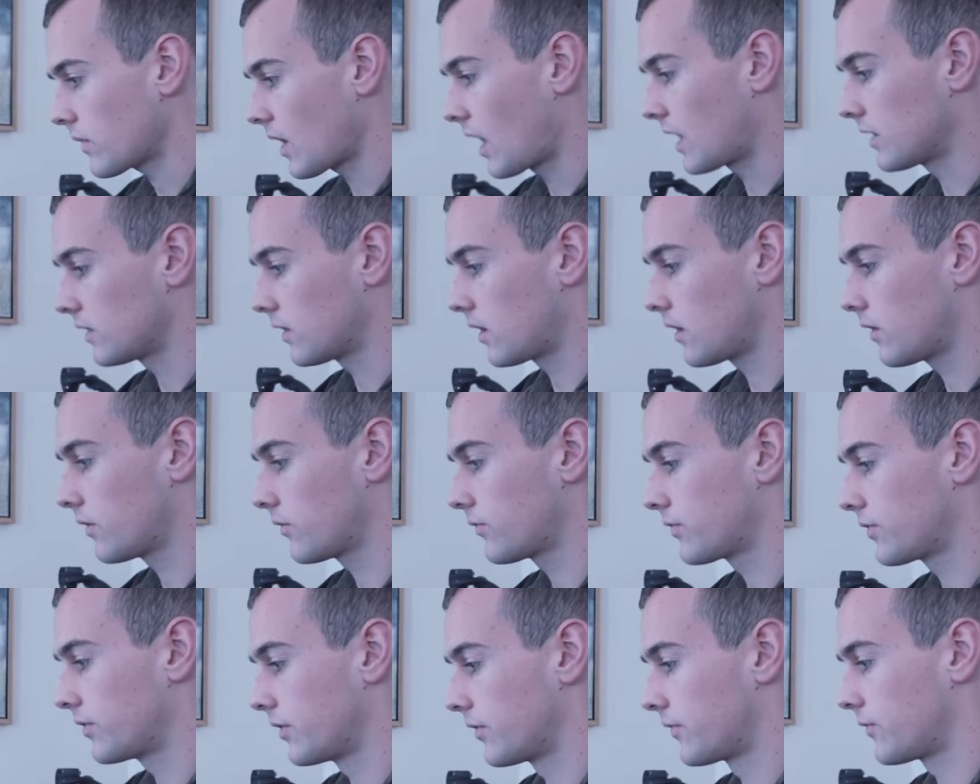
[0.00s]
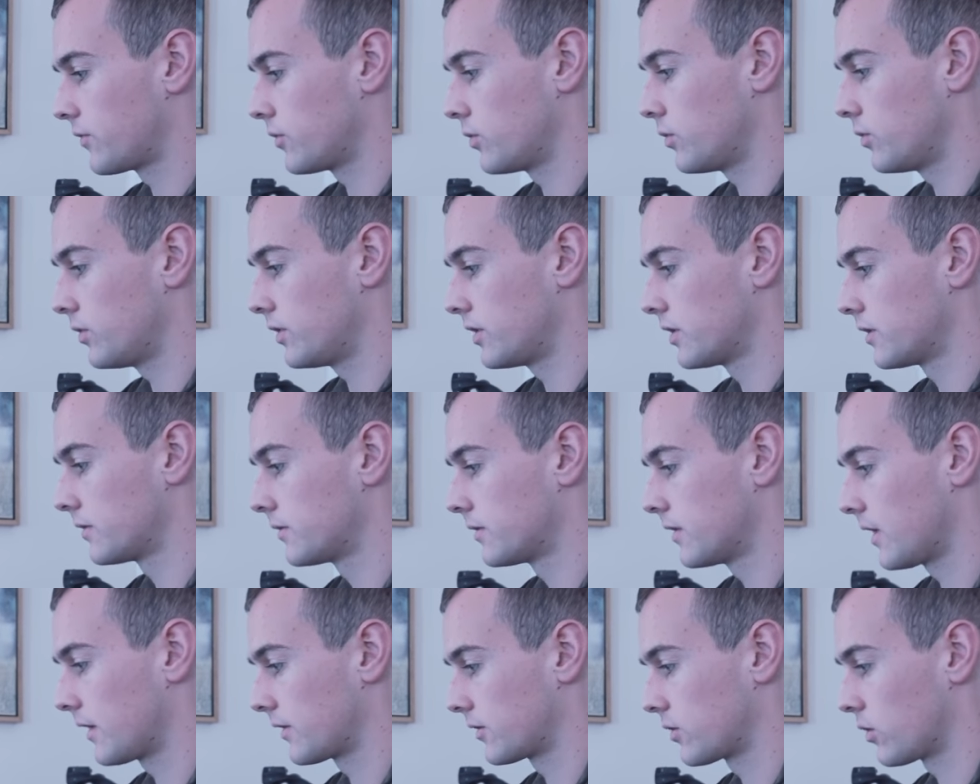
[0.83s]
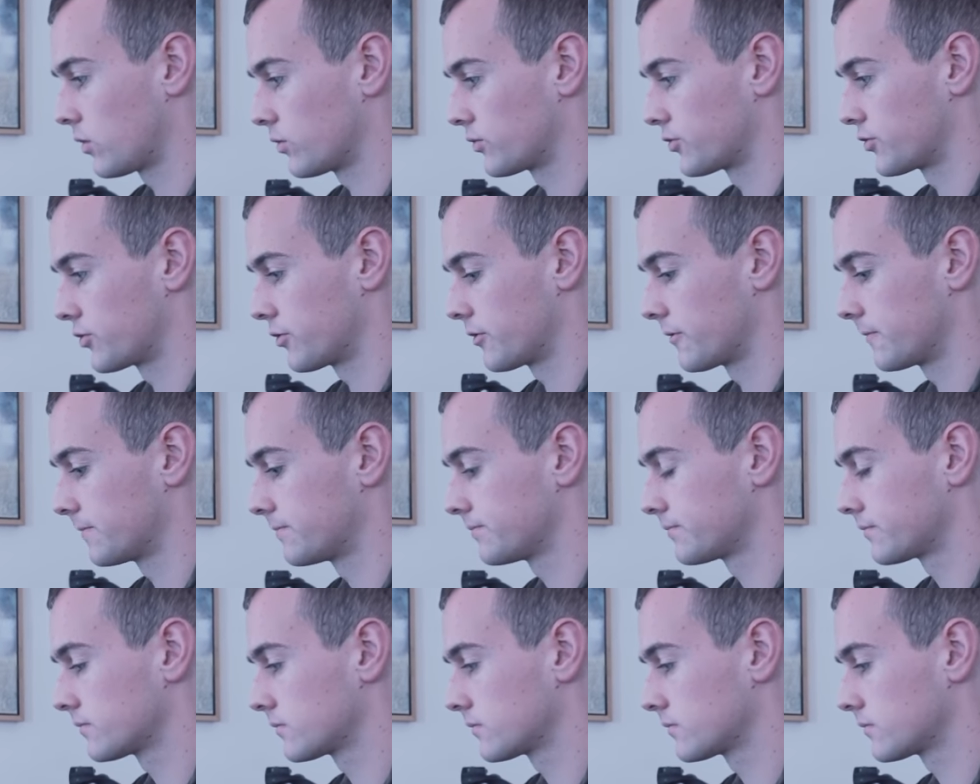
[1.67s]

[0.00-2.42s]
I love the food and culture.